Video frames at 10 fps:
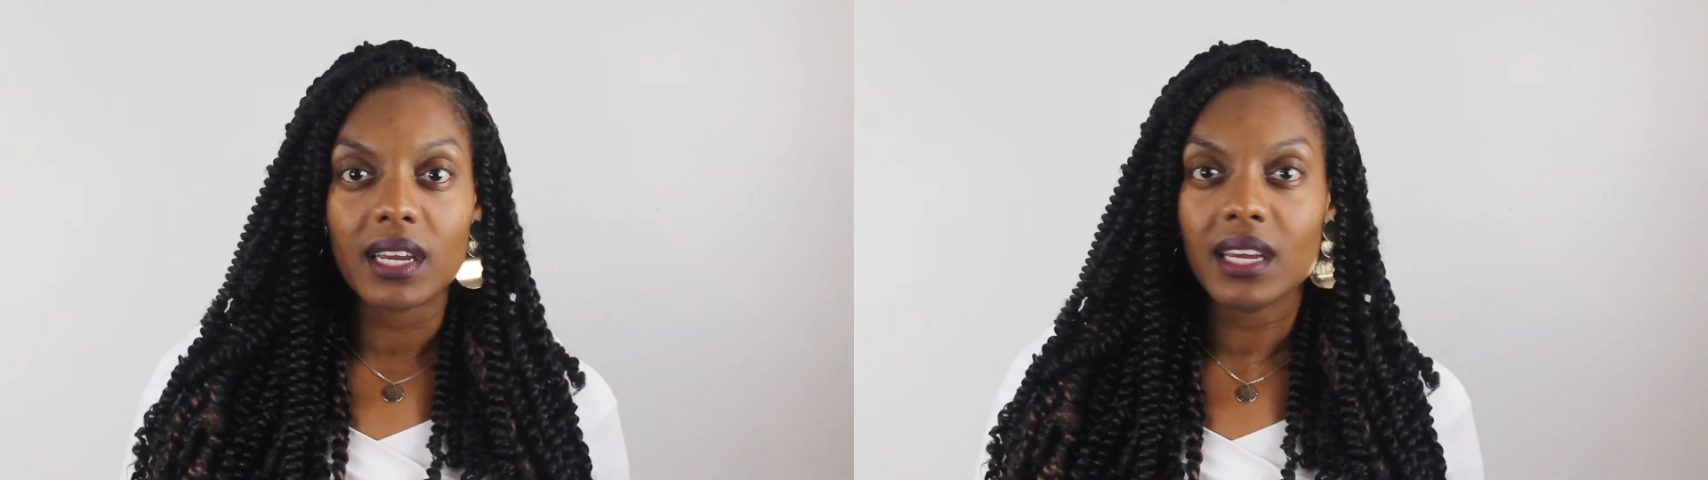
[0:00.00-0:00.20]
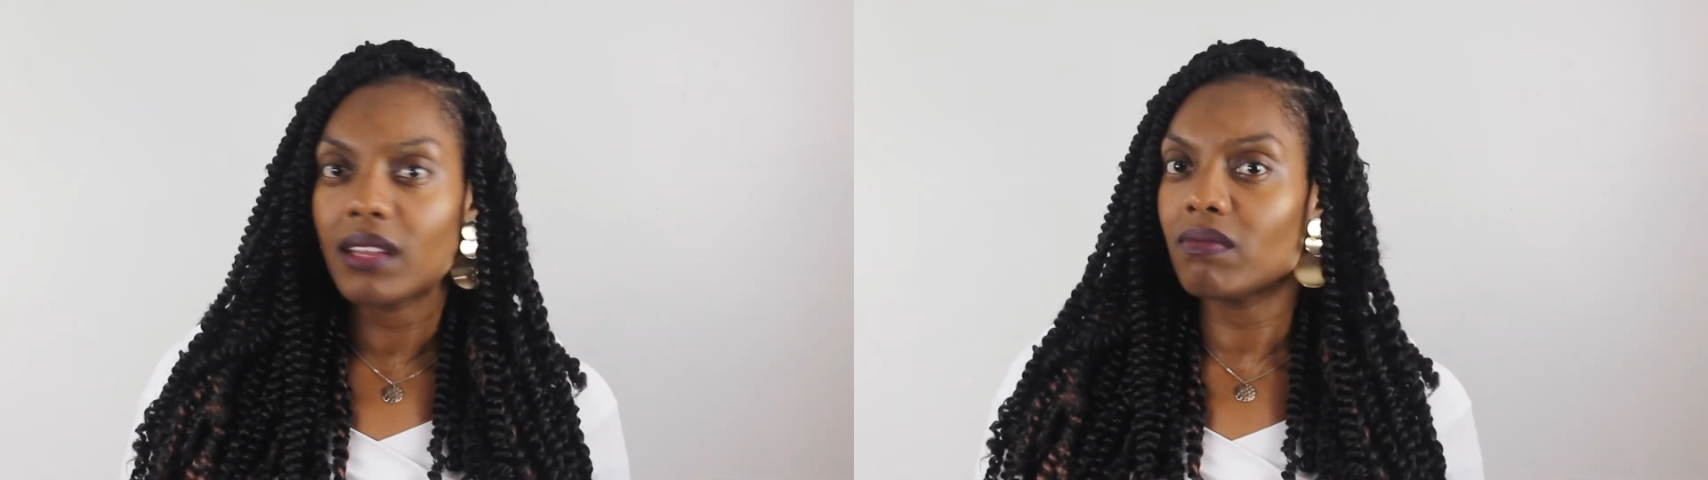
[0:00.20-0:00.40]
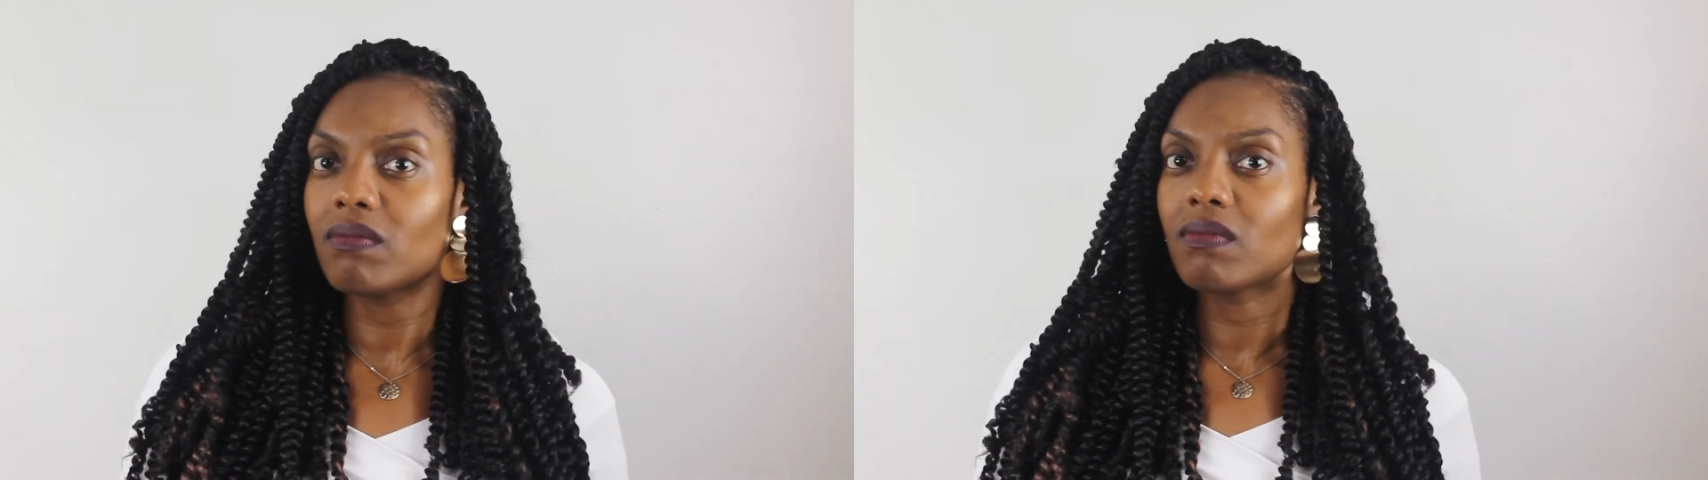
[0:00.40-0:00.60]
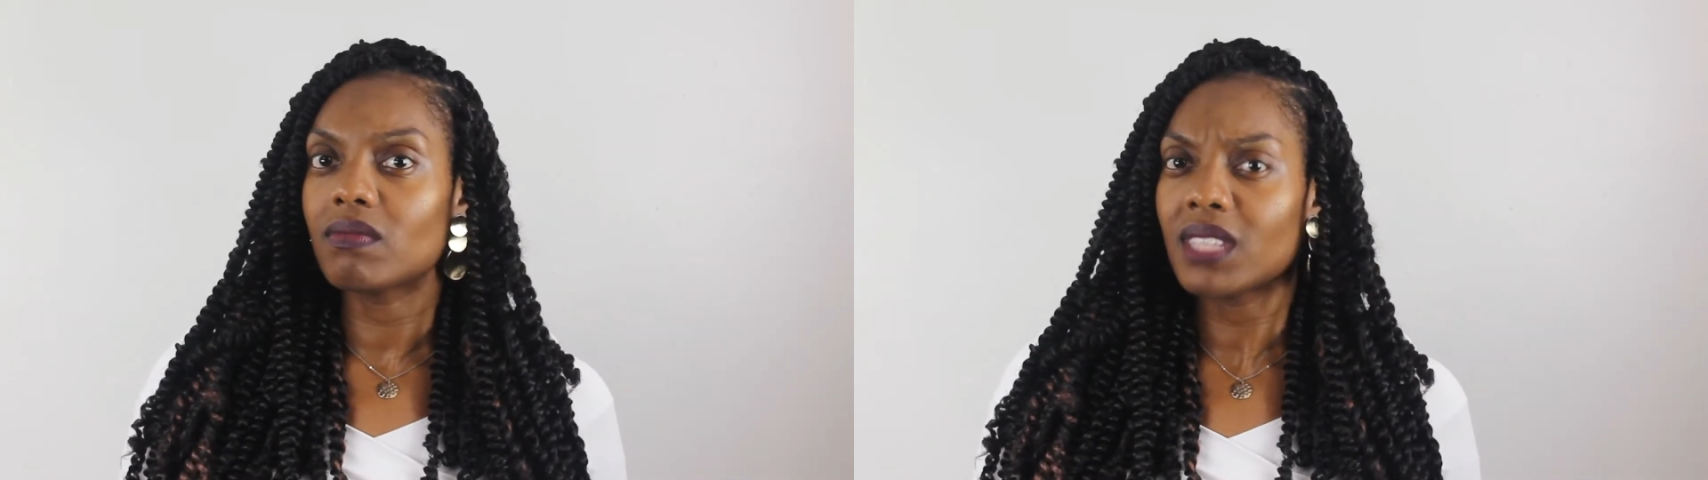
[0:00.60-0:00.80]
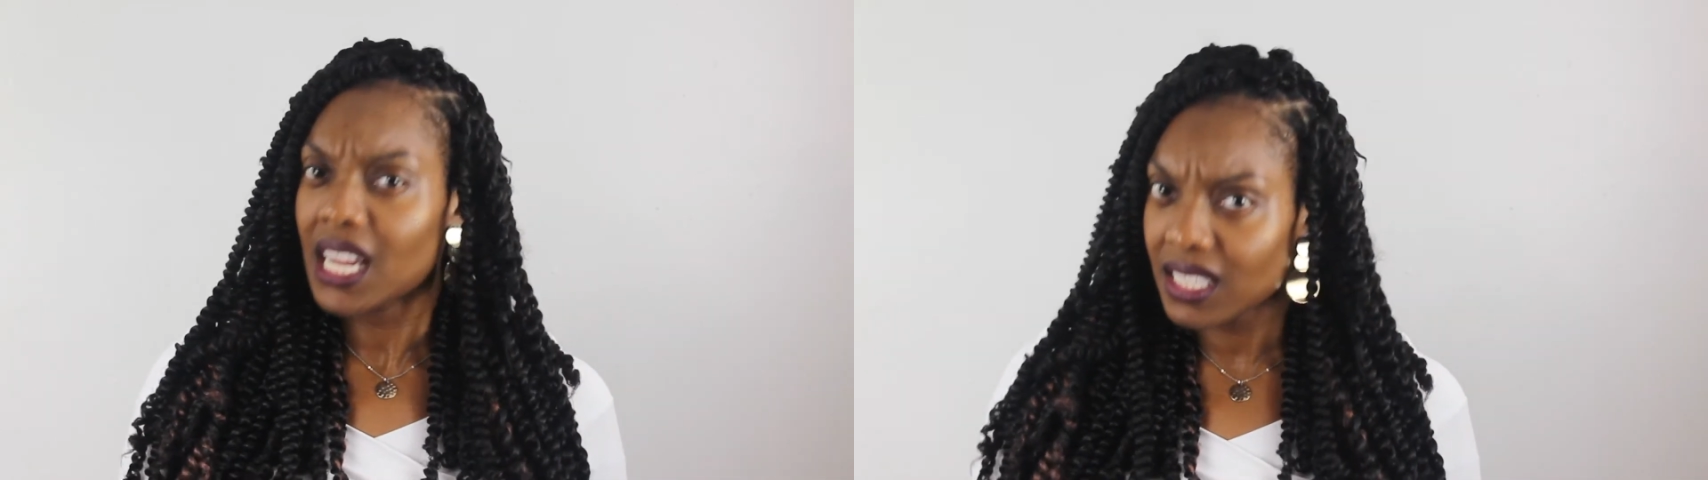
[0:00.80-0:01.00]
And
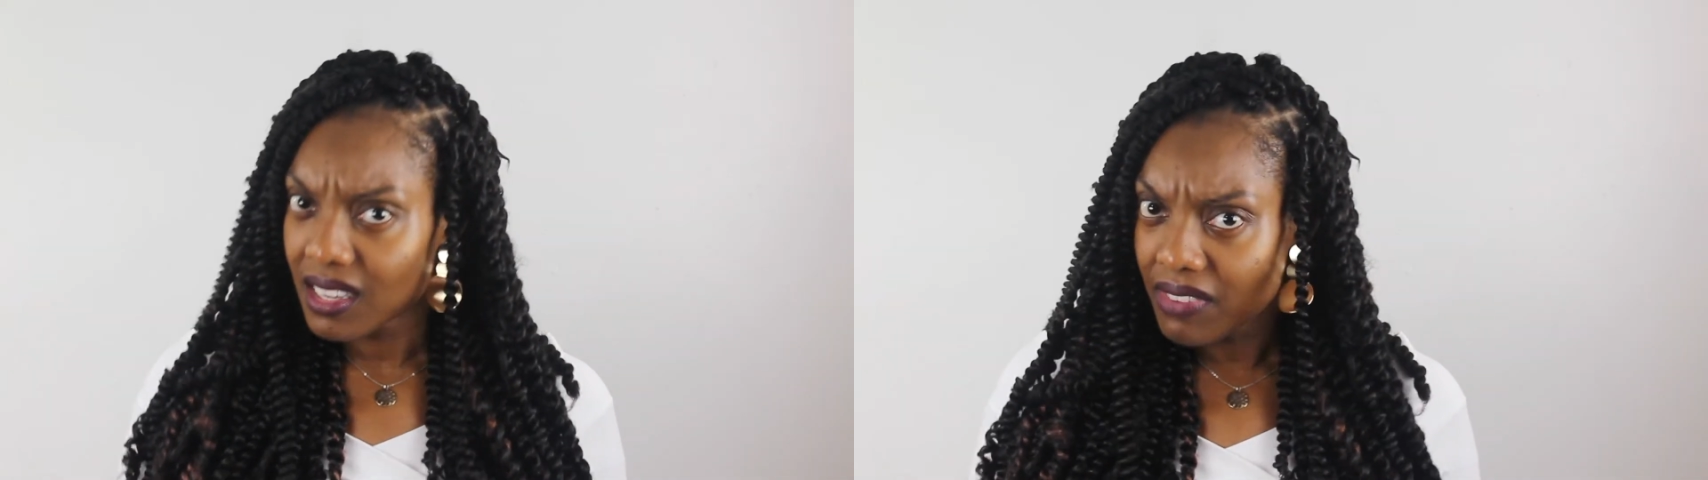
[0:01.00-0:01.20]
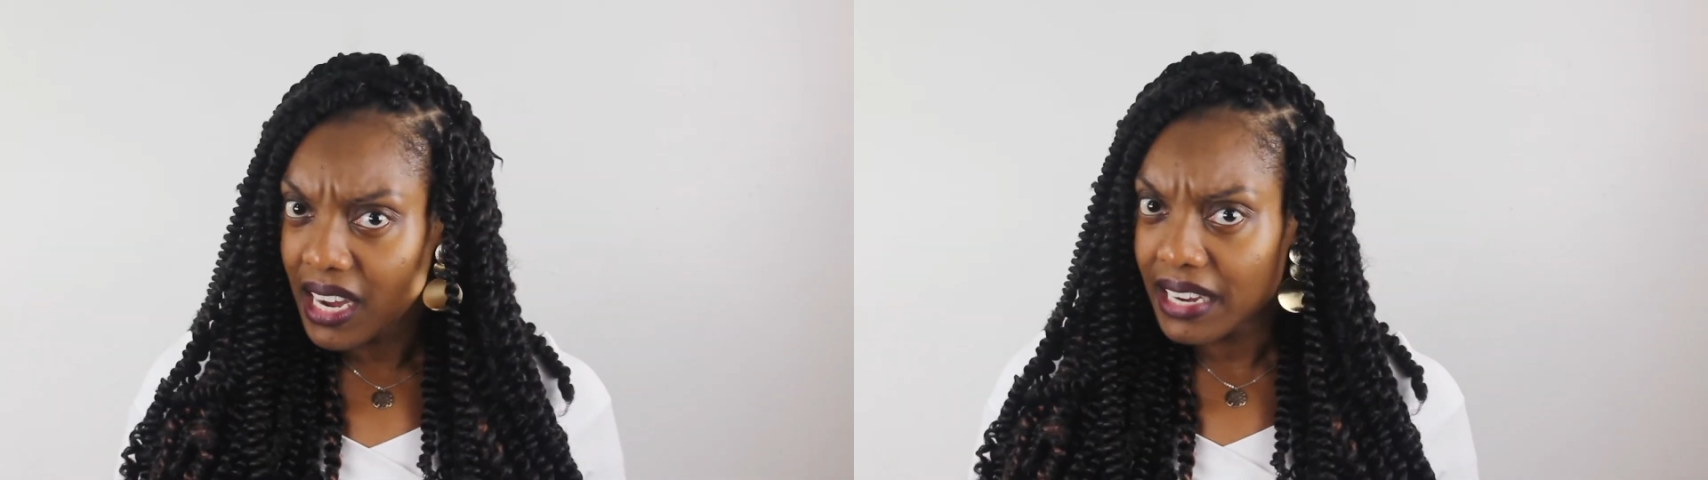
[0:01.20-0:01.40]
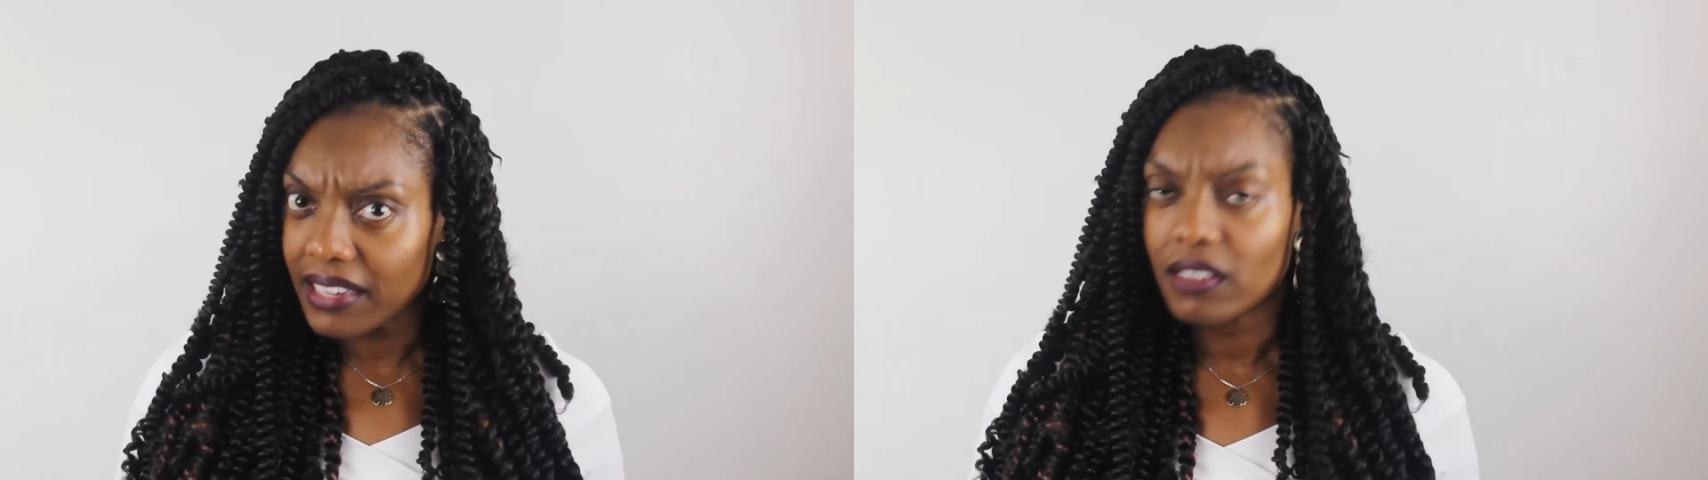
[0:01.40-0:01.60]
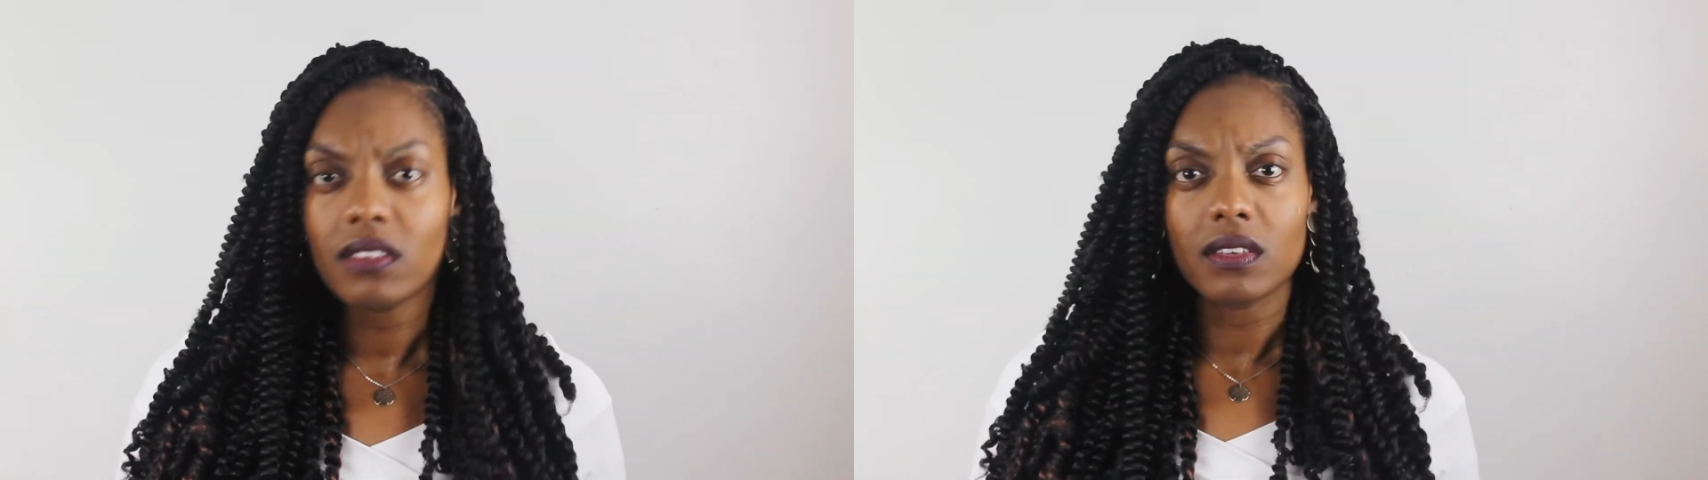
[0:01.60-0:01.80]
did I say fine?